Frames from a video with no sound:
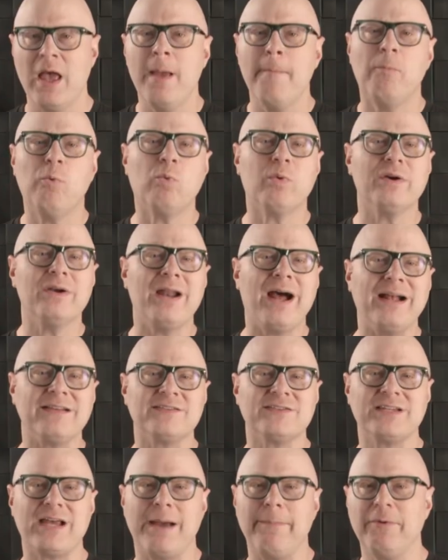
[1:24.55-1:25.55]
But we're not
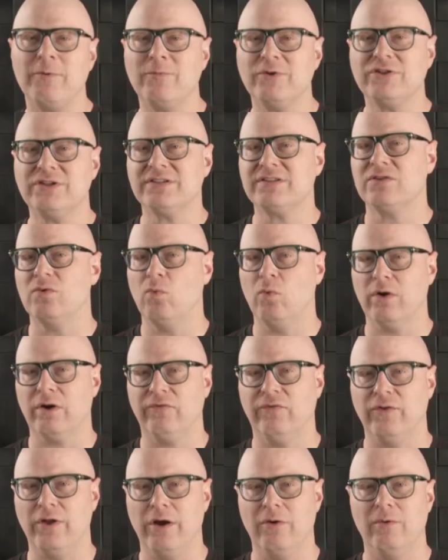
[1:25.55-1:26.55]
stopping with just the
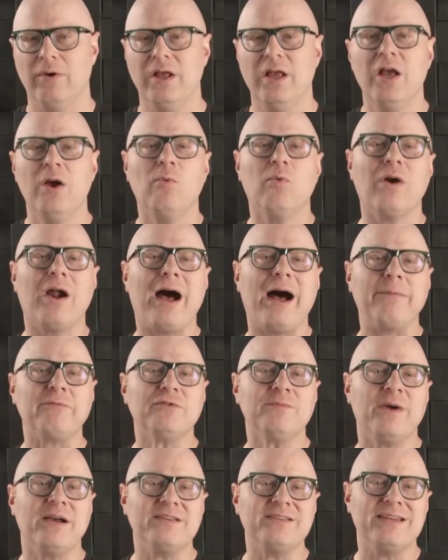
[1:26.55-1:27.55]
workflow. We're
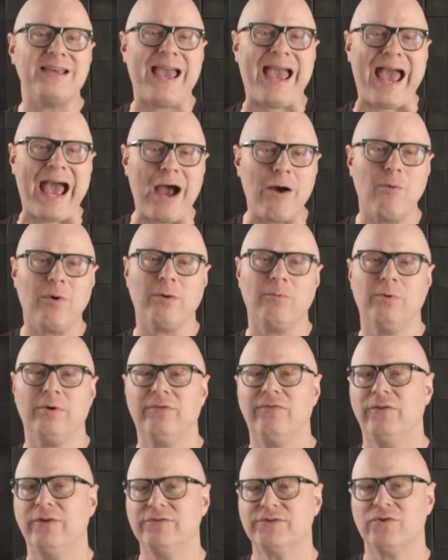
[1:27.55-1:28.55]
optimizing how our
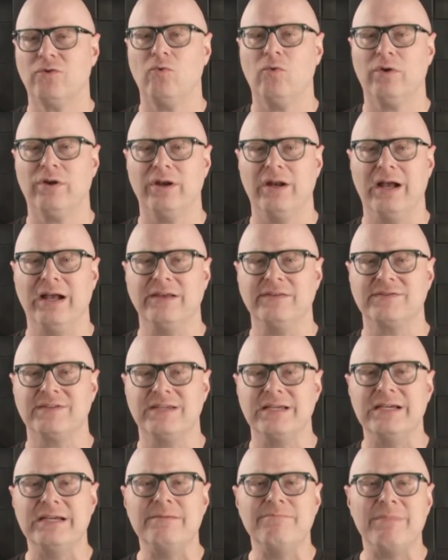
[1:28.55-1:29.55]
workflows are organized,
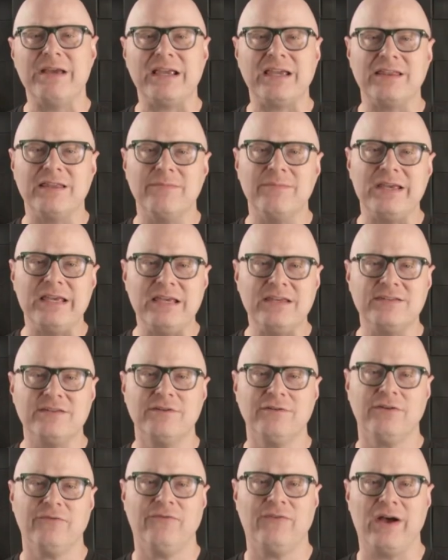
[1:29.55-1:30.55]
making them
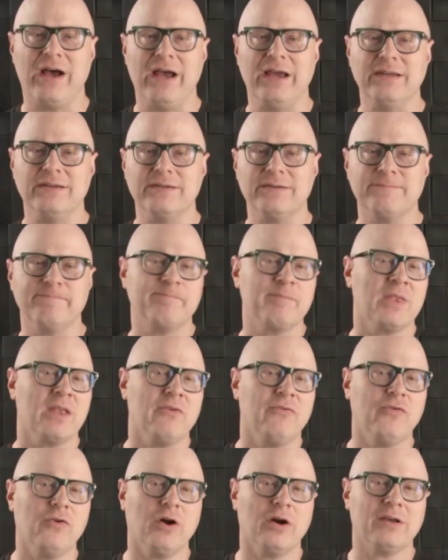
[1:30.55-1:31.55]
easier to find,
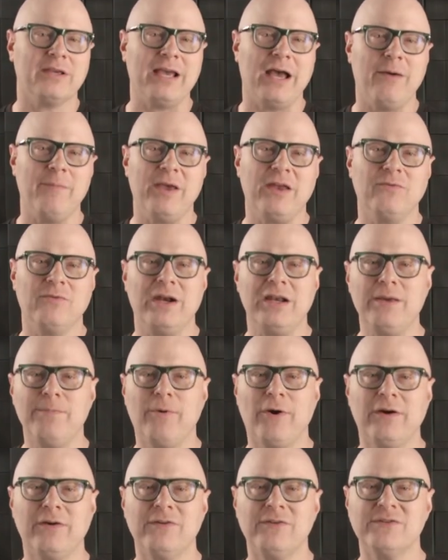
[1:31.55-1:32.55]
for our Calman Ready
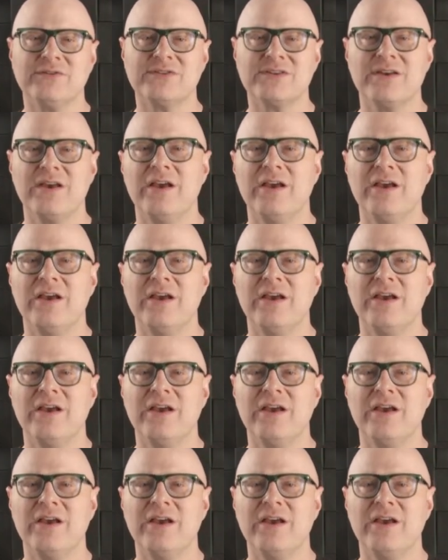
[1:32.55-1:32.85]
partners,